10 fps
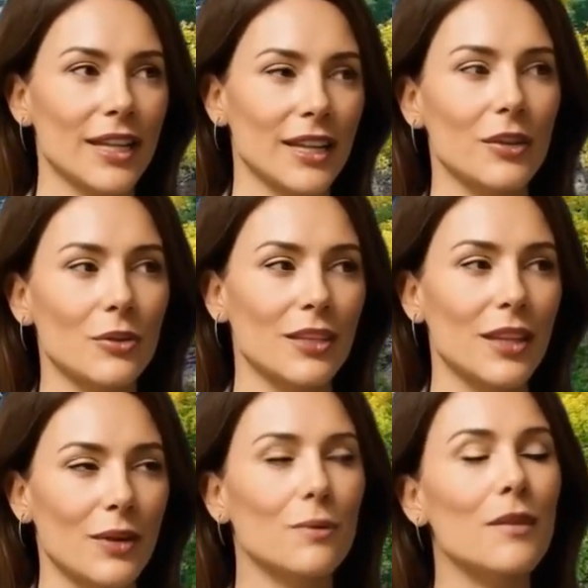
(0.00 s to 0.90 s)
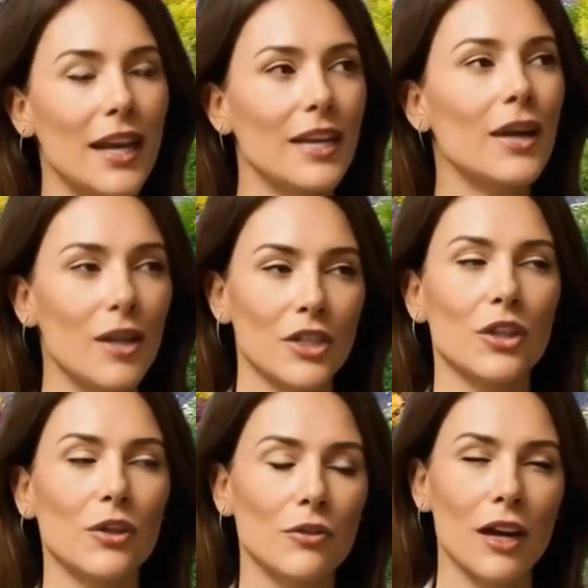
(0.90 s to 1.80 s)
Most men are never
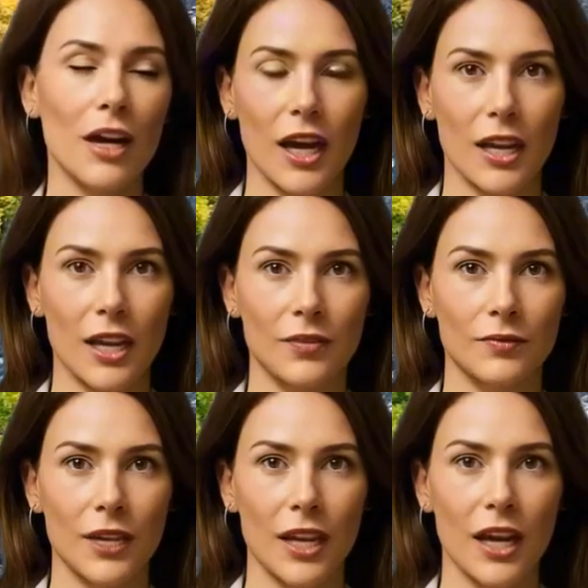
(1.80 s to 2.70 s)
taught that the real foundation